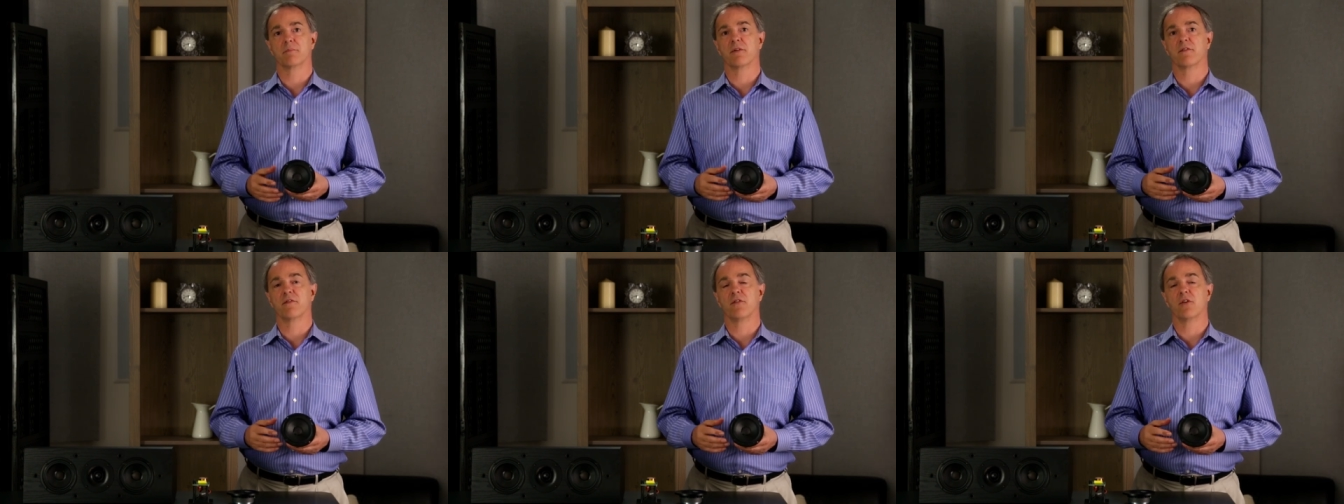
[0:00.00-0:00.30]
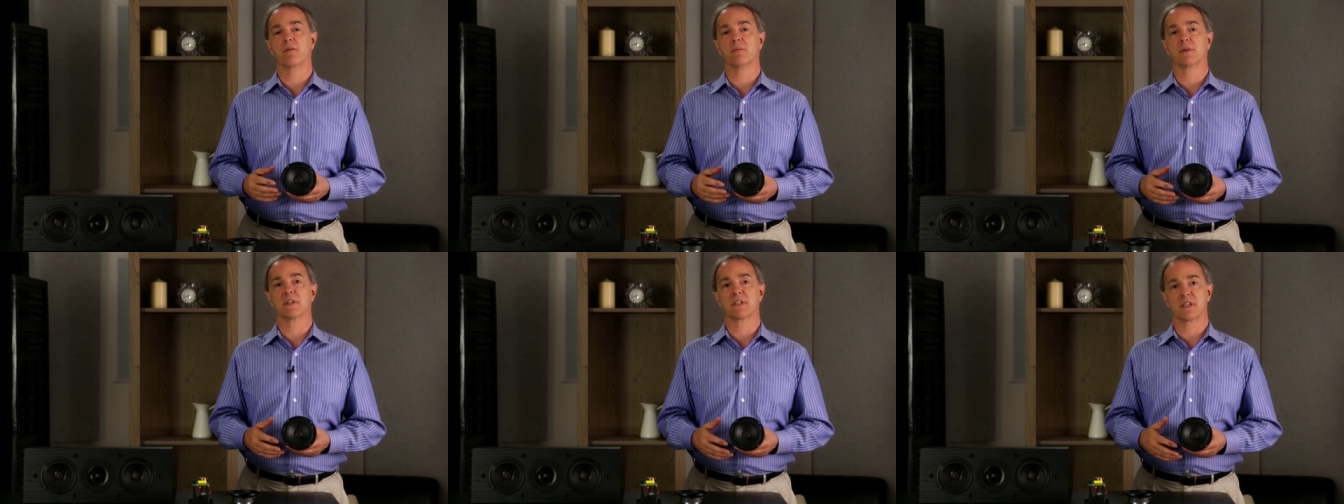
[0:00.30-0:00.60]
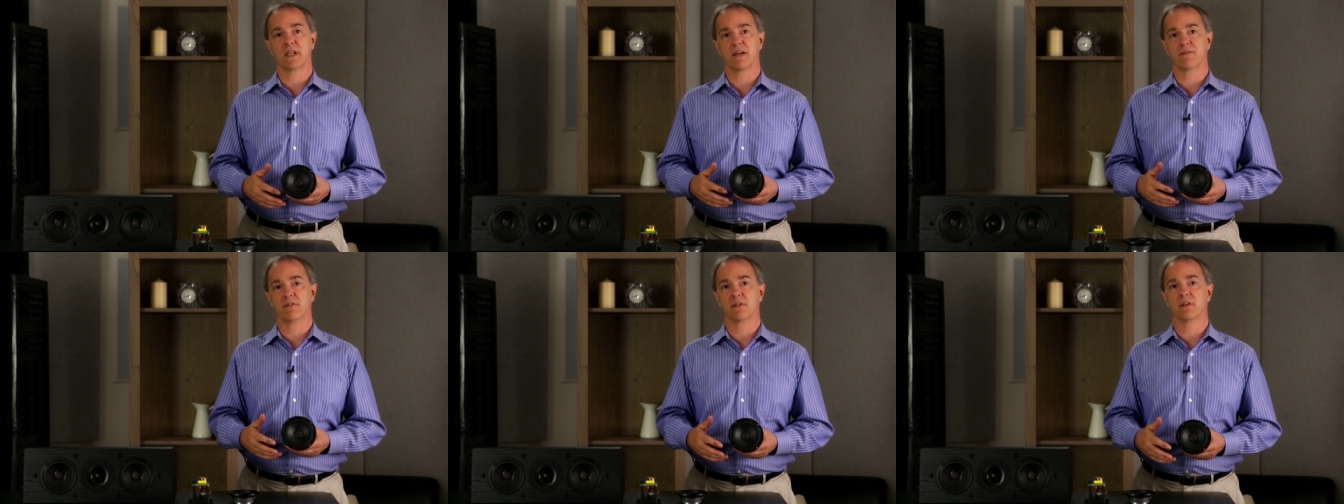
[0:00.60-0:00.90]

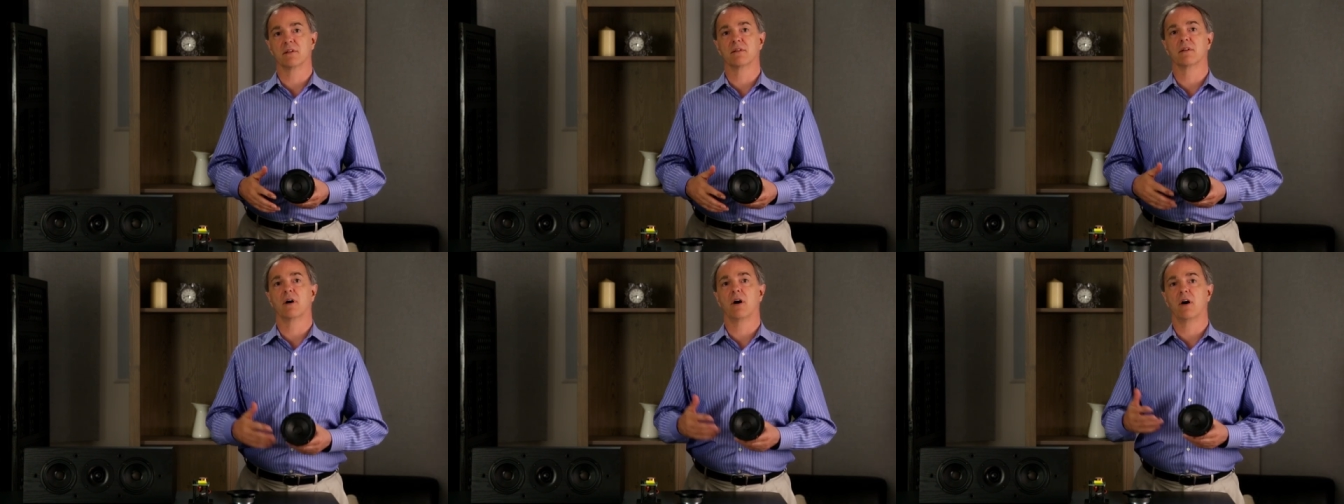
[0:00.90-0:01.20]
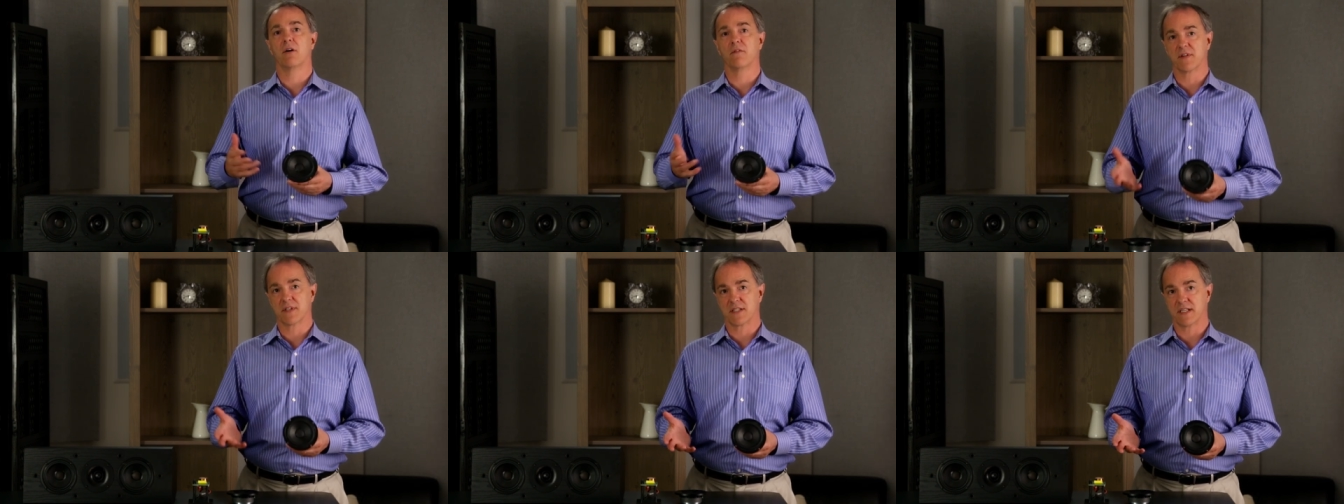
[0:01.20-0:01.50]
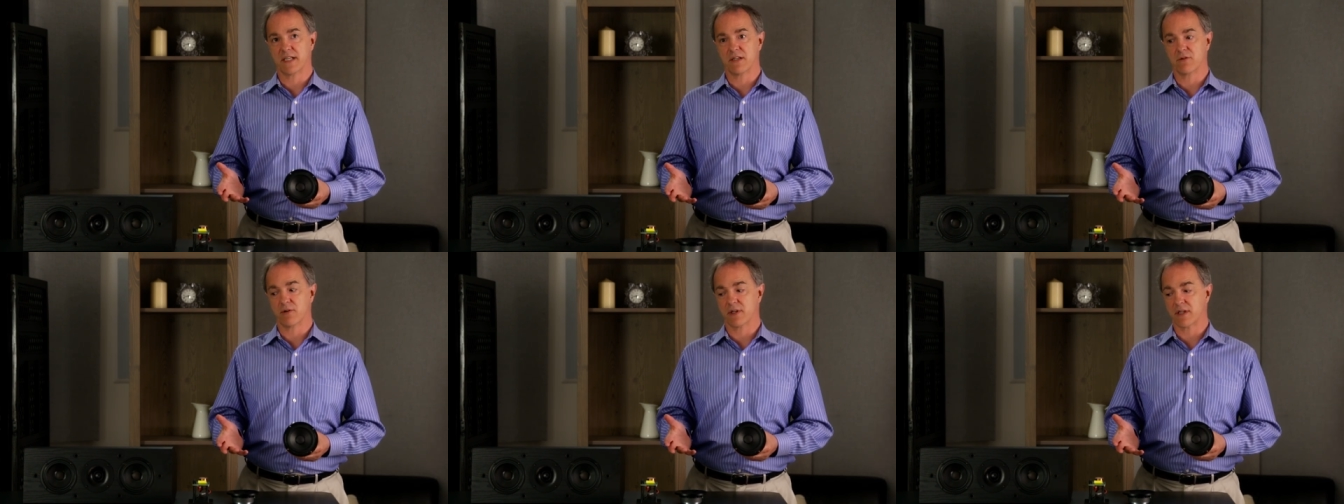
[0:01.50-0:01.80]
performance level of the
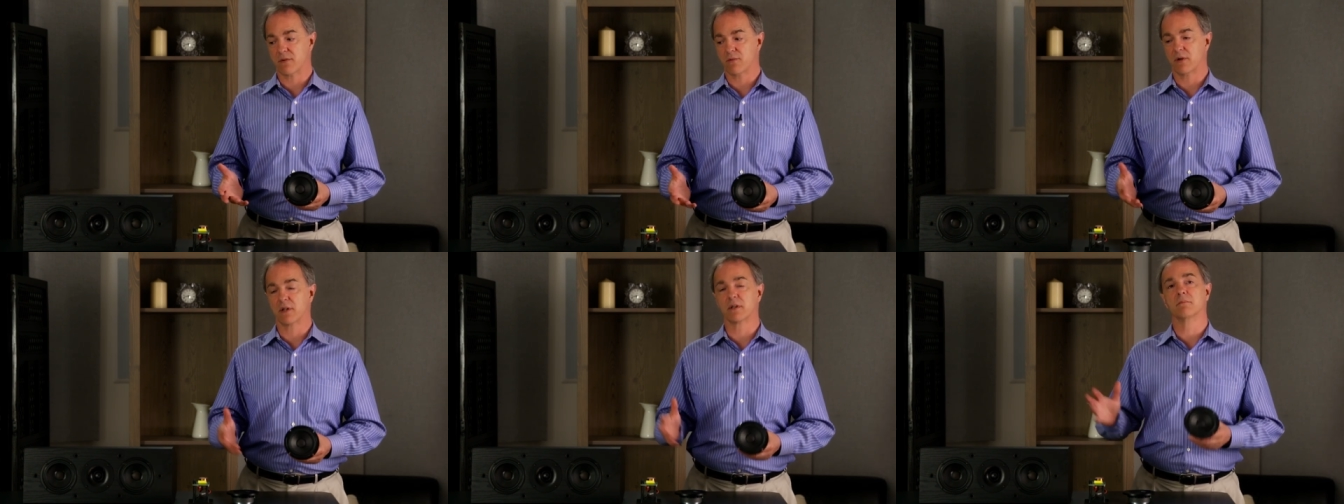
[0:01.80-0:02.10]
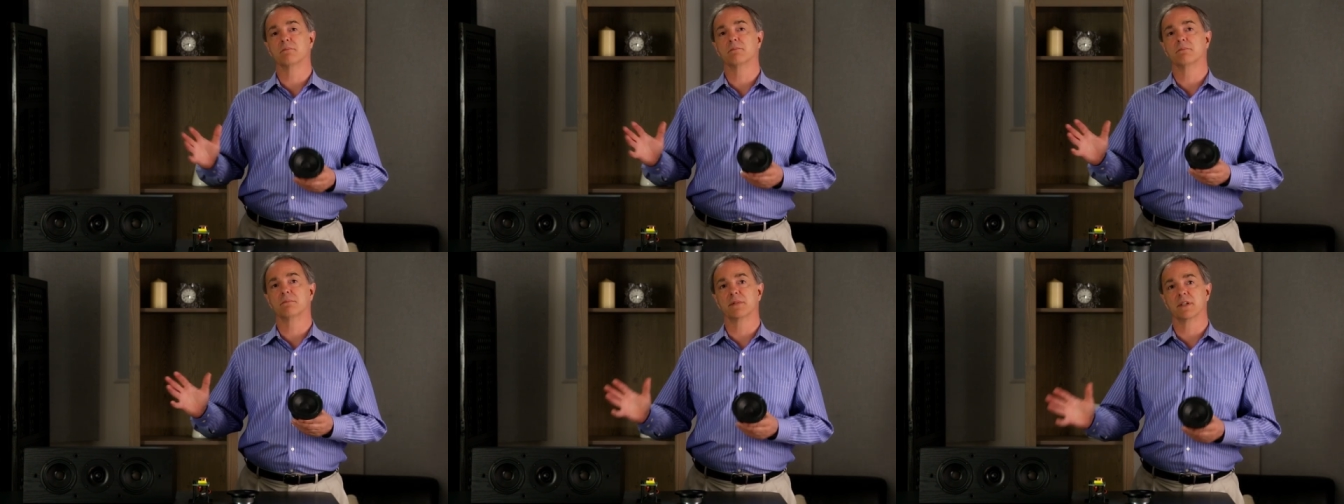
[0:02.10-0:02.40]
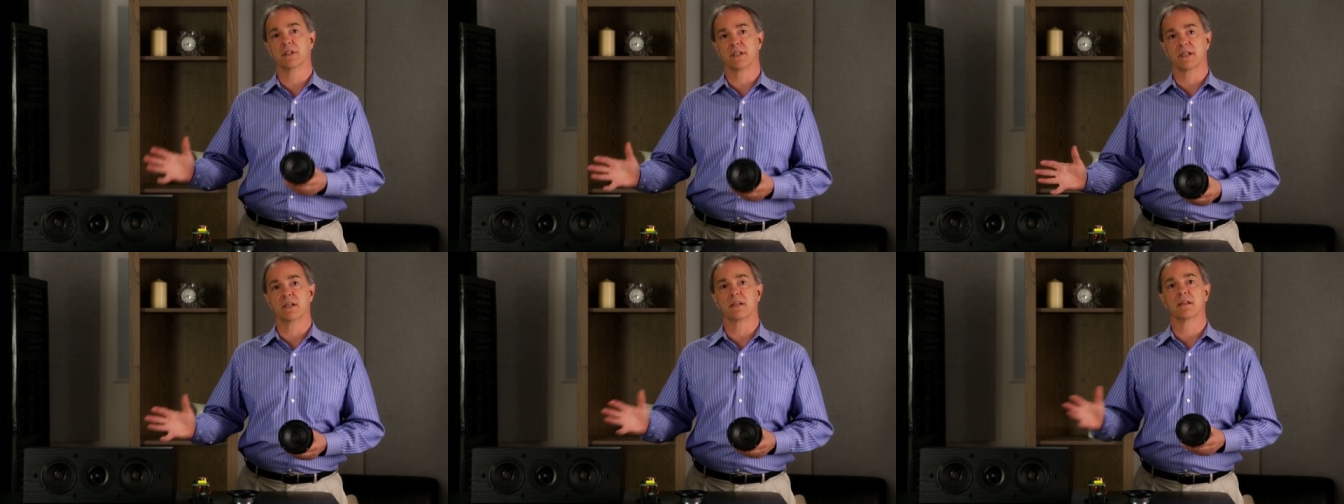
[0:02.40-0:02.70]
C21
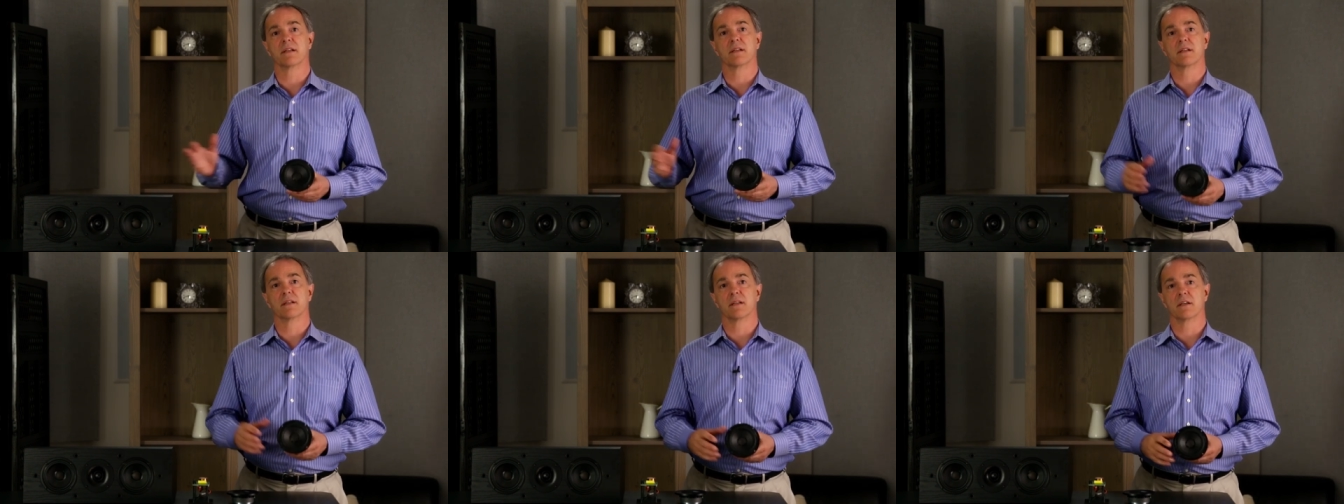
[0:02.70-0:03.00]
but in